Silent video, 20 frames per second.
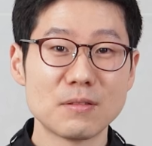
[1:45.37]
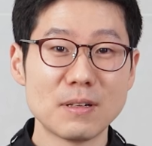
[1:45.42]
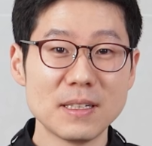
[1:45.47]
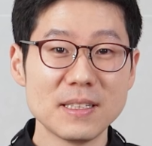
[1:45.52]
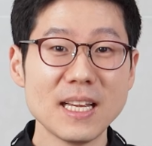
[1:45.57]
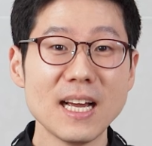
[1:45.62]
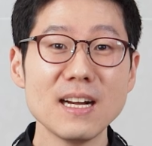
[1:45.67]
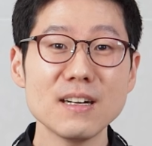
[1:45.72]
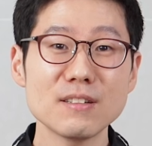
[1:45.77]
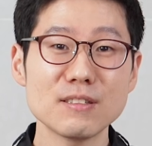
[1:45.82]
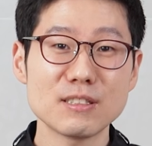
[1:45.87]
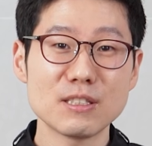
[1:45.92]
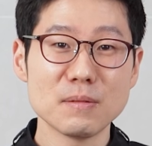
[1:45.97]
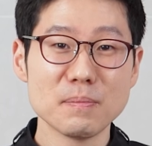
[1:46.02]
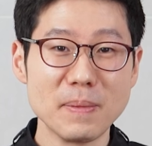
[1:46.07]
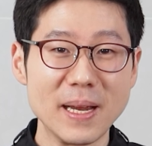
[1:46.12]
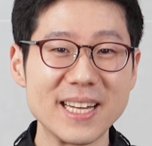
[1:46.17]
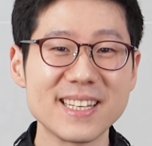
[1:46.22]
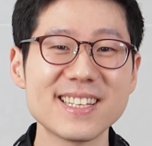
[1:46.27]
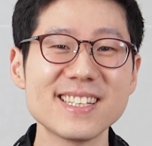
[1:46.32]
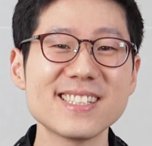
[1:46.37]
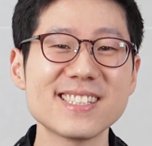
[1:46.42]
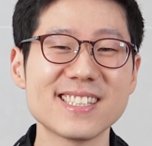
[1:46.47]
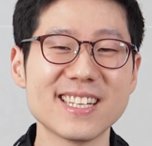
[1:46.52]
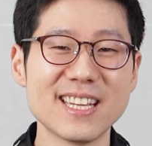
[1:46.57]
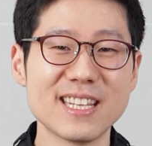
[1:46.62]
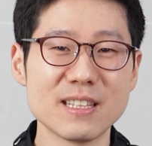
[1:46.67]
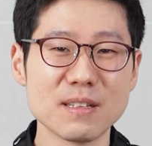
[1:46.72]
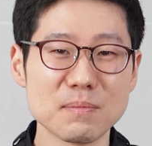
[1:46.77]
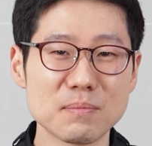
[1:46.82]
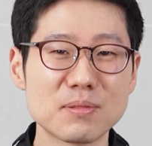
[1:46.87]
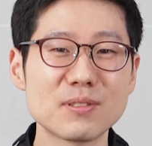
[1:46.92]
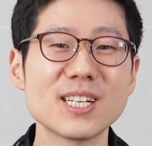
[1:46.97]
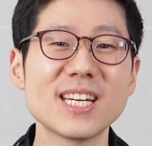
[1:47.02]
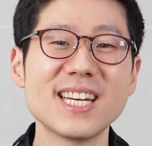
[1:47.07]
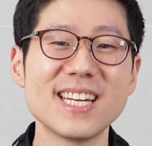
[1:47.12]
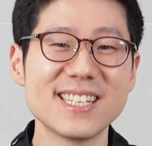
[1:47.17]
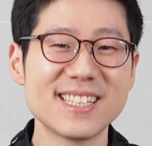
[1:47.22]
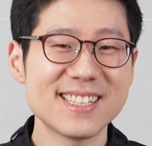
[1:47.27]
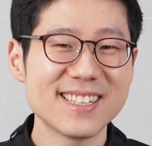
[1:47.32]
Right now I'm going to bake these in the
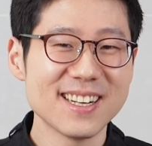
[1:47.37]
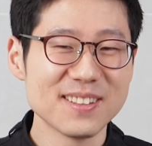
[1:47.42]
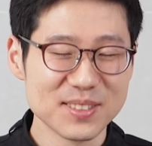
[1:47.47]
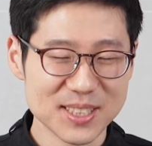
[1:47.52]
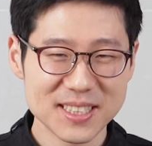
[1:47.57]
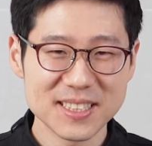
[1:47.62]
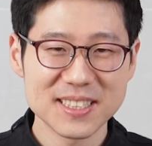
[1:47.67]
preheated oven.